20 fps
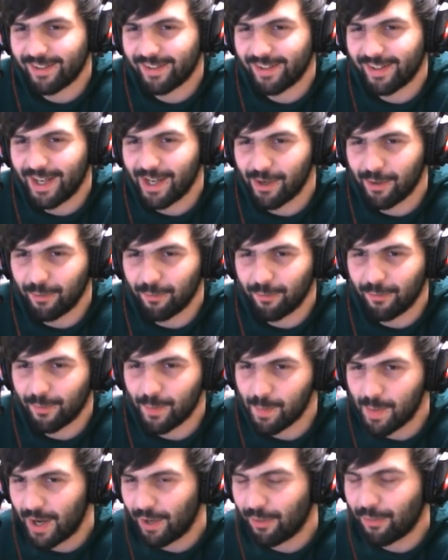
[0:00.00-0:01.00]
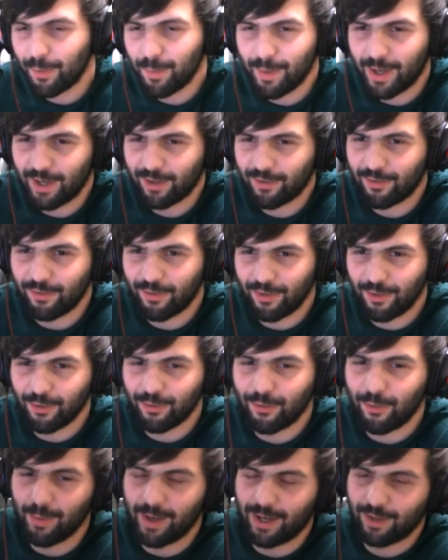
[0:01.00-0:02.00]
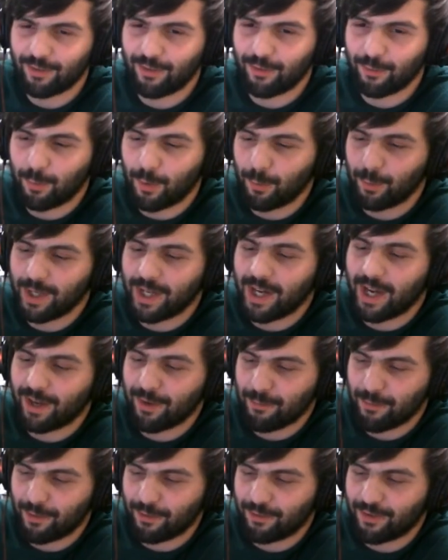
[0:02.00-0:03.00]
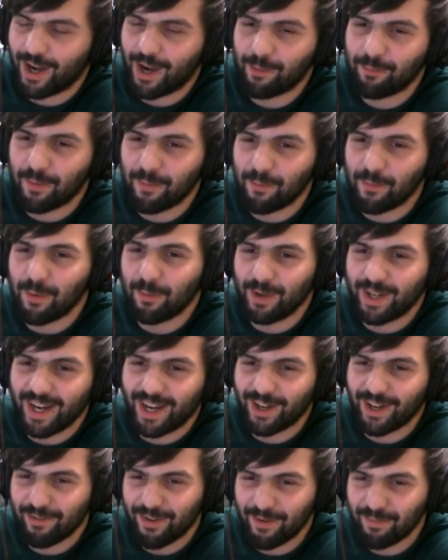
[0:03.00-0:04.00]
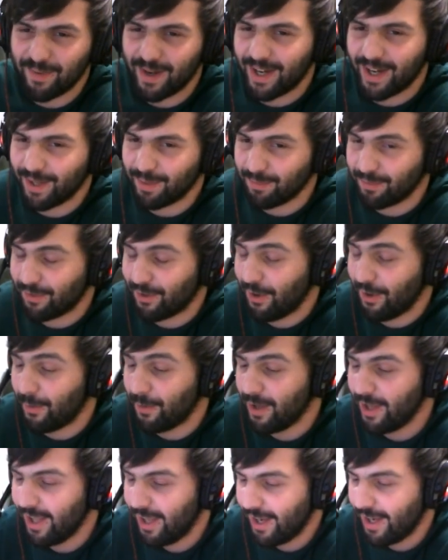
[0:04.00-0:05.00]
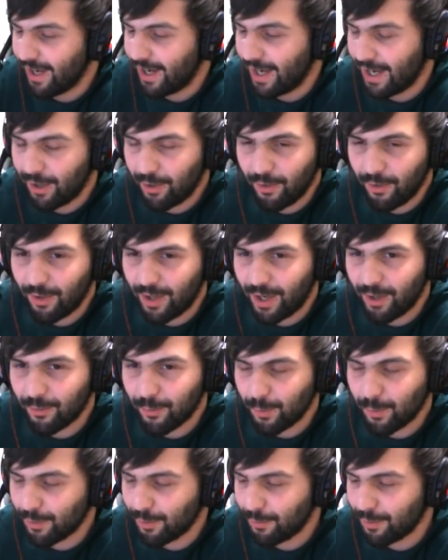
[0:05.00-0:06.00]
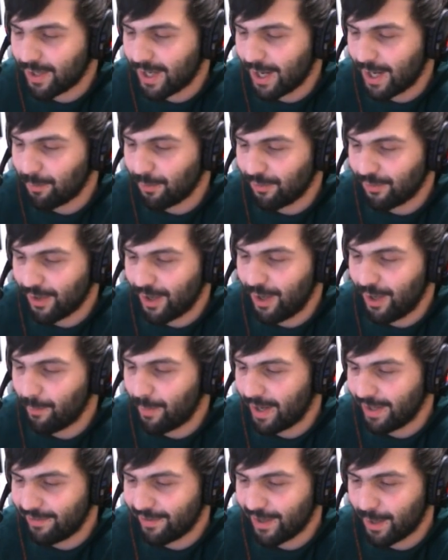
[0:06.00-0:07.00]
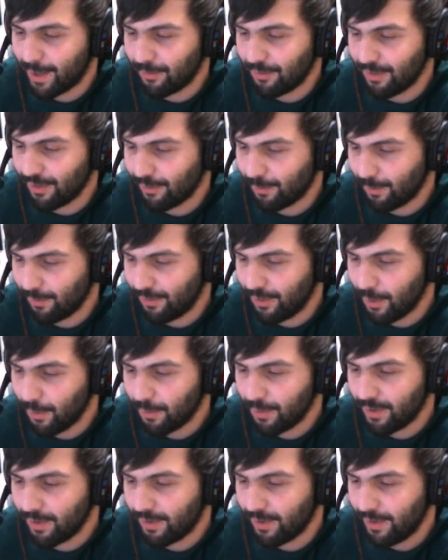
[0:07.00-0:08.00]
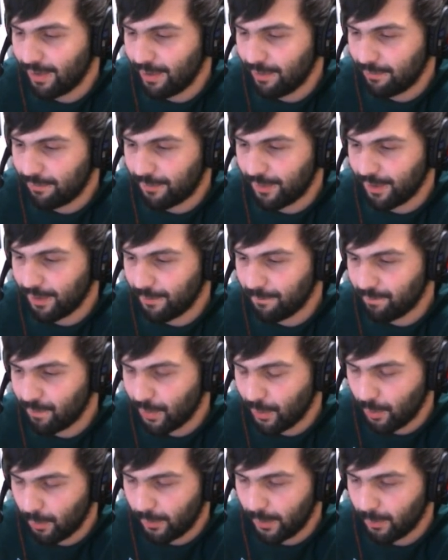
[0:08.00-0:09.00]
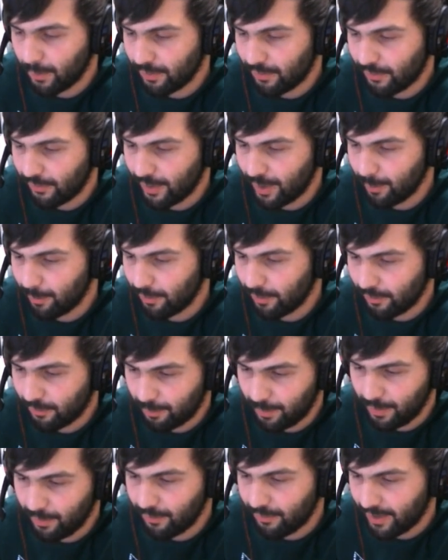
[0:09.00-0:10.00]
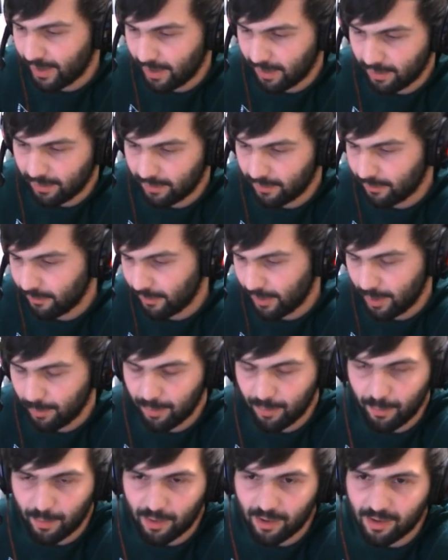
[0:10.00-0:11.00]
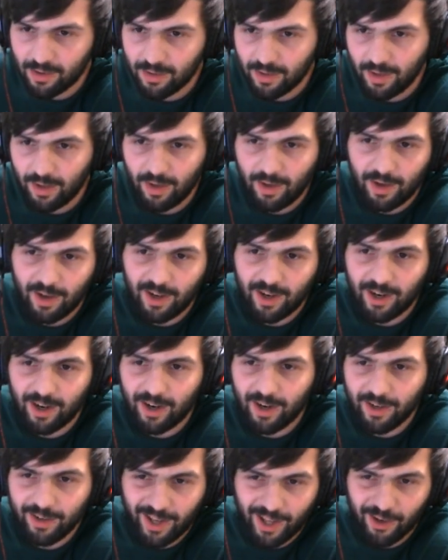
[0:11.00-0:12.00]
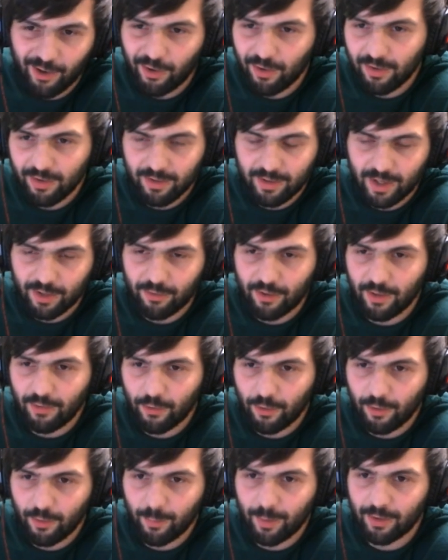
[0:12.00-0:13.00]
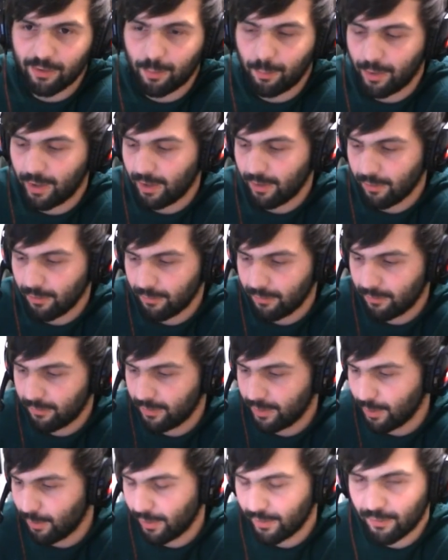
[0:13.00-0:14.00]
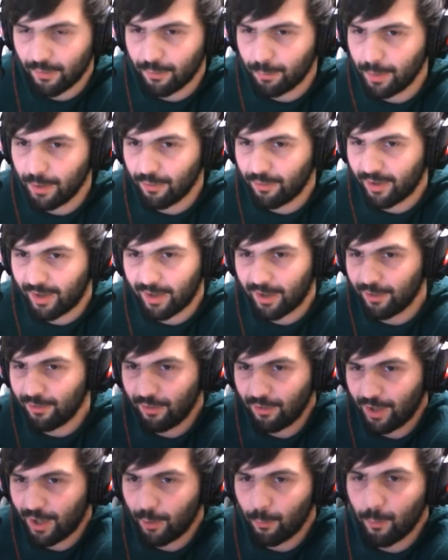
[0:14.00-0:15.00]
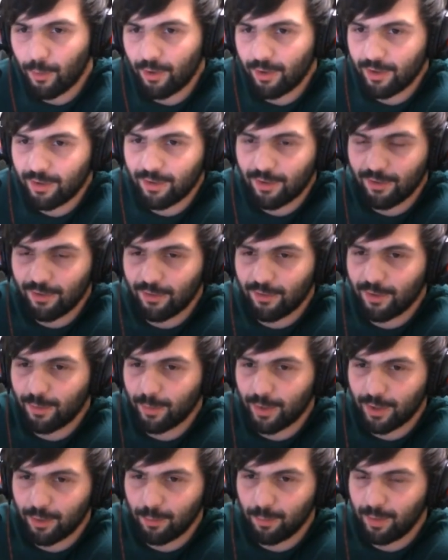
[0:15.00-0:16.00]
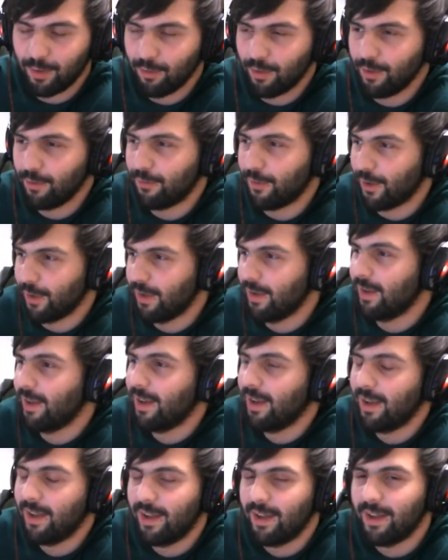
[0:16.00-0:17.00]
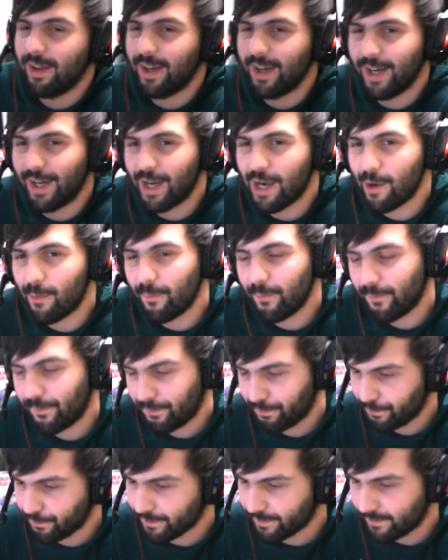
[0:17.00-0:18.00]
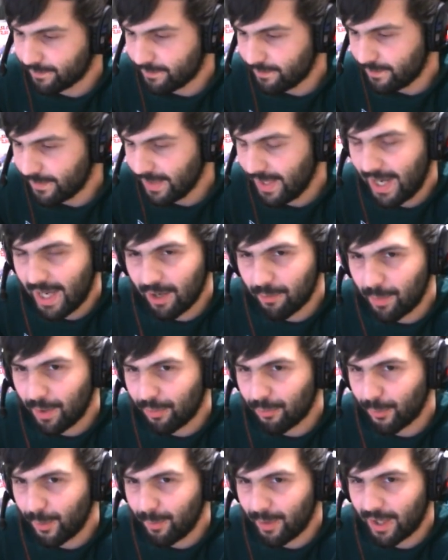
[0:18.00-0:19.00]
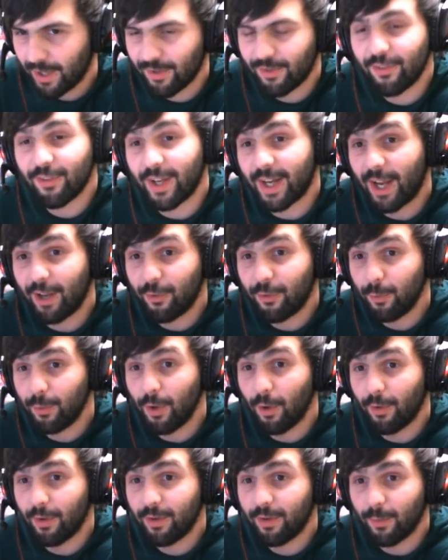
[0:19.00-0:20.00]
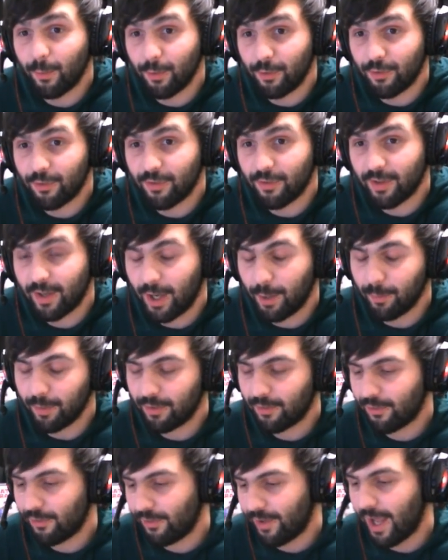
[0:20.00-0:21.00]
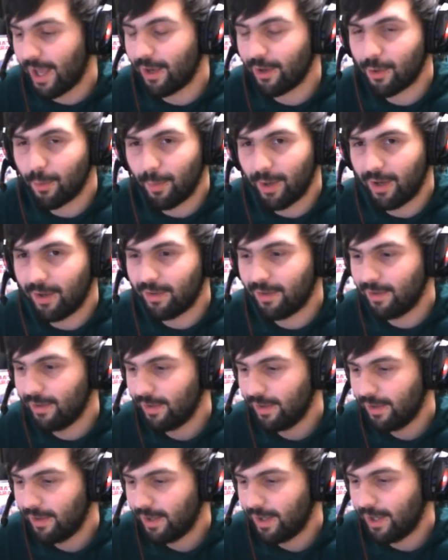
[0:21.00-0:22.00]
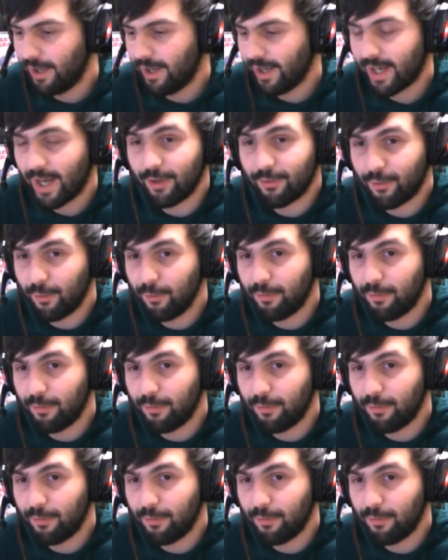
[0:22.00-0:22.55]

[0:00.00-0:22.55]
out of my 3 boxes and your 2 boxes, what we got of our top and what we got of our bottom. So I'll quickly recap and say my top 6 was Yoda, Finn, Obi-Wan Saber, Speeder Tank, Zeb, and Maul. Not saying they're all the best competitive, like the Speeder Tank I just kind of wanted because it seemed like it would be really fun. Out of my 3 boxes, I got 2 Yoda, which I'm ecstatic about. I got 2